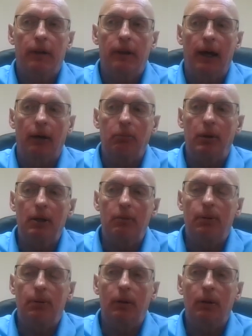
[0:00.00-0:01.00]
that
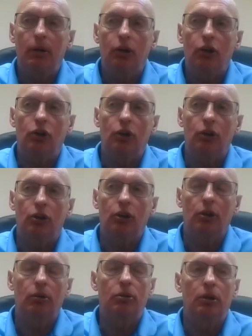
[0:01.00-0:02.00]
people could
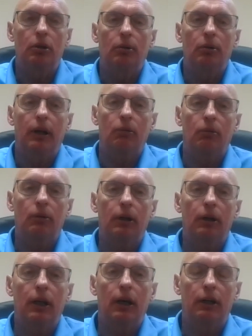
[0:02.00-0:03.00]
go to and
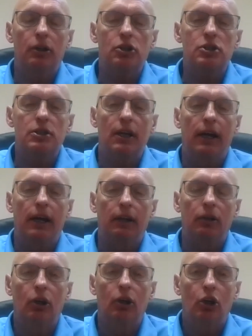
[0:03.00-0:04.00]
really
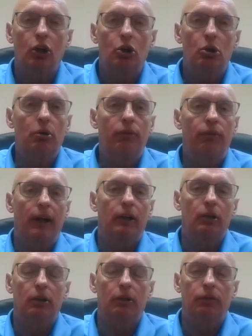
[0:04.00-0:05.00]
understand who
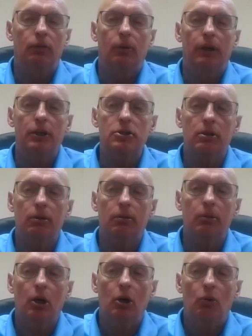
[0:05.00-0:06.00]
Vanderhoof was,
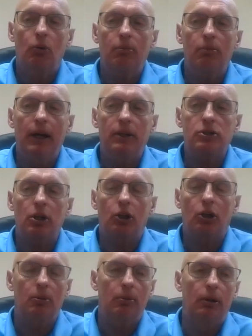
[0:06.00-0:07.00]
what makes our
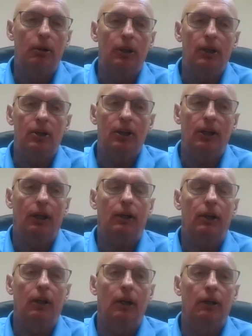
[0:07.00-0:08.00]
community
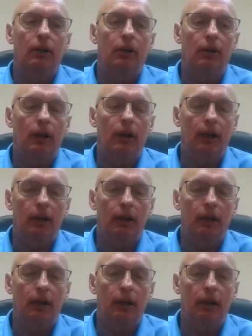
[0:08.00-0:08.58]
tick, and